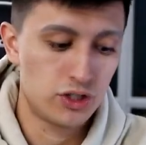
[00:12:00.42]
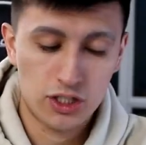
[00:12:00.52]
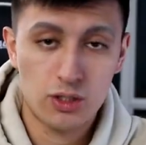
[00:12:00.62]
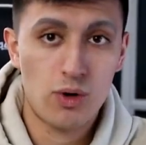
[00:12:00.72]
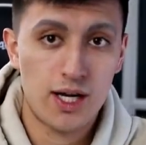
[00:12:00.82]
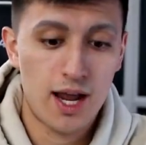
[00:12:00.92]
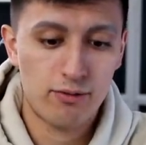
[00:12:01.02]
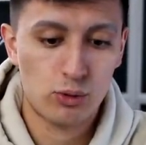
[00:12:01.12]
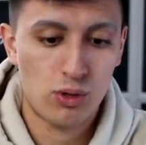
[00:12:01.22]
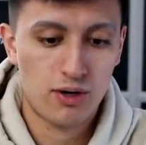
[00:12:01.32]
You're gonna wanna have
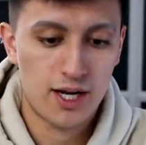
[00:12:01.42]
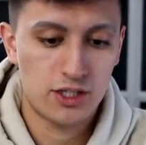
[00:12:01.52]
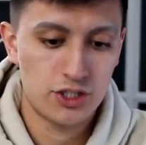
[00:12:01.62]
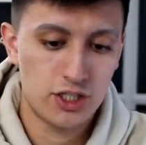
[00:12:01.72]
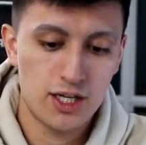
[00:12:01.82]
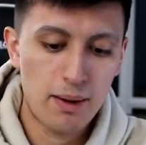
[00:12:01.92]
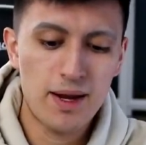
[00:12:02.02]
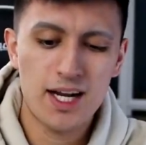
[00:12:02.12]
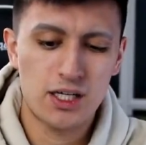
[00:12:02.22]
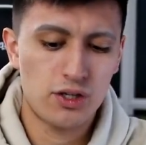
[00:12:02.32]
Aurora Energy. Maybe
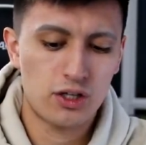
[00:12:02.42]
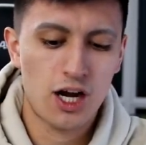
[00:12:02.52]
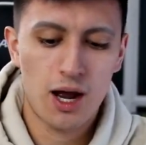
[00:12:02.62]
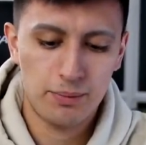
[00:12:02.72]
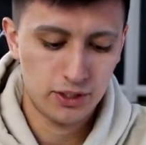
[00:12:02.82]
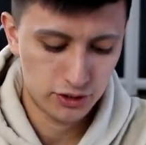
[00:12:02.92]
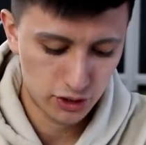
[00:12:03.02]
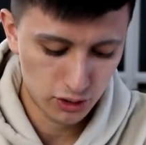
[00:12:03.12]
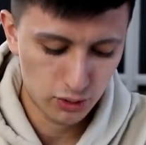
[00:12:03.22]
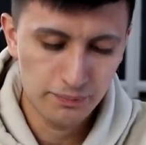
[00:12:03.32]
add another copy or
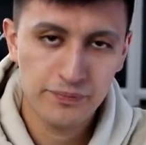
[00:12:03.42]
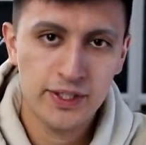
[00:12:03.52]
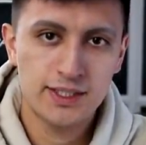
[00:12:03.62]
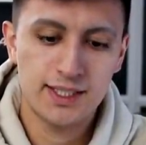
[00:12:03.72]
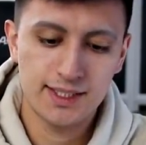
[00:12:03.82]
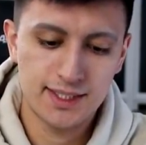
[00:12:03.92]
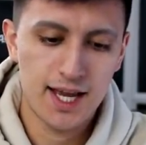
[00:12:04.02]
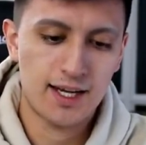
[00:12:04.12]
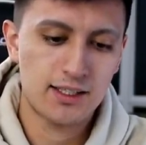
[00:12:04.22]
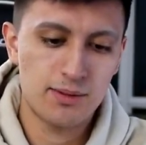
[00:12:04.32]
two to this
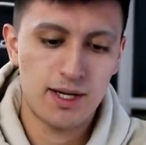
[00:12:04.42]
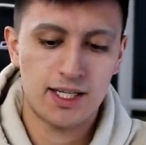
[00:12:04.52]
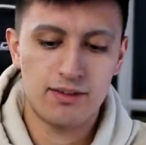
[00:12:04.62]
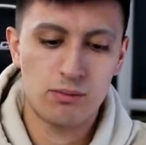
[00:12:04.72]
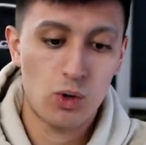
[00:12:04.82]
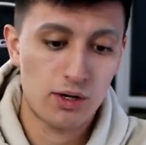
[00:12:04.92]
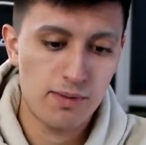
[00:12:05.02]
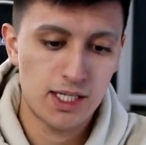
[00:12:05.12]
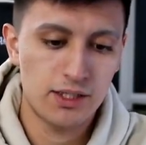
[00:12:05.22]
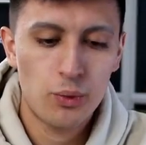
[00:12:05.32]
deck to make it even more
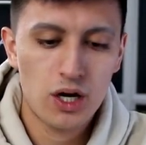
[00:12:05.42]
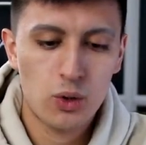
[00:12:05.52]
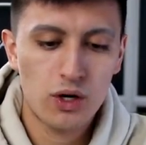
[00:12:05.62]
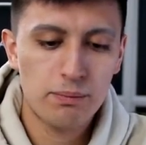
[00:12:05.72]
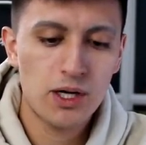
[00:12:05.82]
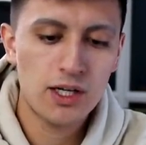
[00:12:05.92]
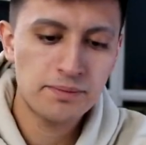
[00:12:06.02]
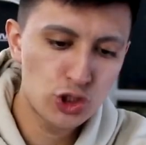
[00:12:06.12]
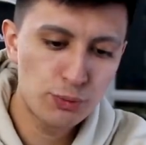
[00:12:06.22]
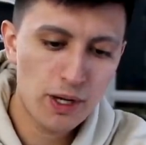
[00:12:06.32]
competitive. We got Quick Ball,
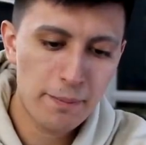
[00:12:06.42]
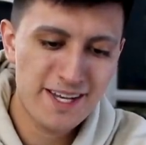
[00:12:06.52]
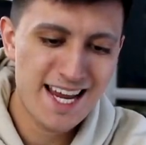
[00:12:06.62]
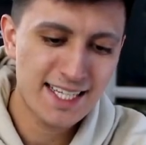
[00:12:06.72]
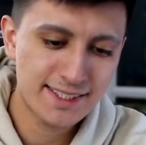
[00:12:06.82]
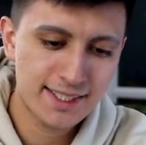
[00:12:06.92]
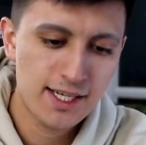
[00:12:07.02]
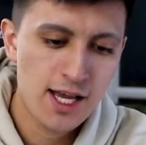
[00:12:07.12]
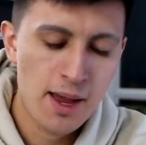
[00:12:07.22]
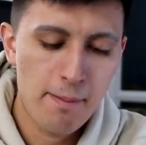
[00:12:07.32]
Scoop Up Net,
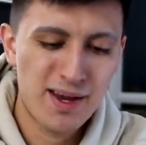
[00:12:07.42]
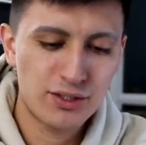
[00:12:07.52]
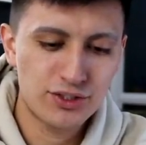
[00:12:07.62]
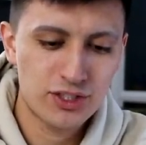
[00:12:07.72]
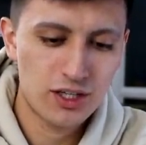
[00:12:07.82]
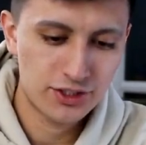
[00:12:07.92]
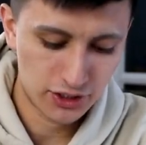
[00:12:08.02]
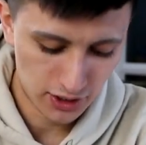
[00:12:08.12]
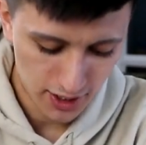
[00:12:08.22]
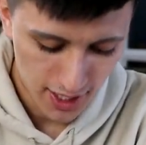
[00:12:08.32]
Metal
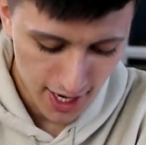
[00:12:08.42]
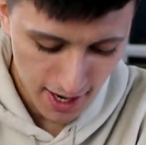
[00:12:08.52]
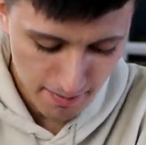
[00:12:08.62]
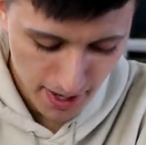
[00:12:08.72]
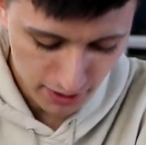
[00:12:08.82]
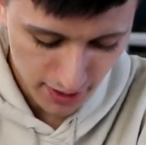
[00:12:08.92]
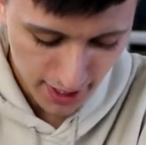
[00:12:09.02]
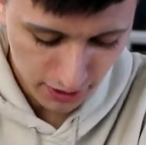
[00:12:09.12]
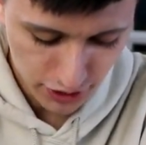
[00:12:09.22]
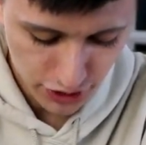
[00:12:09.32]
Saucer, a Metal
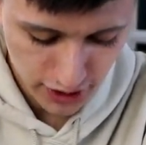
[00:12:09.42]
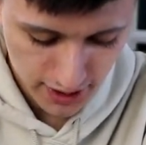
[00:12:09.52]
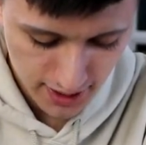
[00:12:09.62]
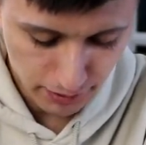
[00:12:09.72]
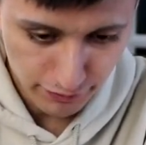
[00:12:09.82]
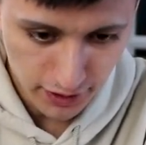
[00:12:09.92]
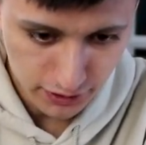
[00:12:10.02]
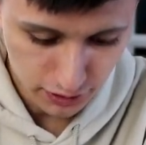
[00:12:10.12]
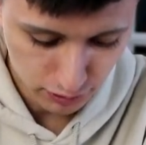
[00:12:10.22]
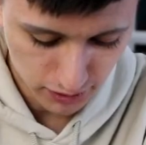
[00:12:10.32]
Energy, Professor's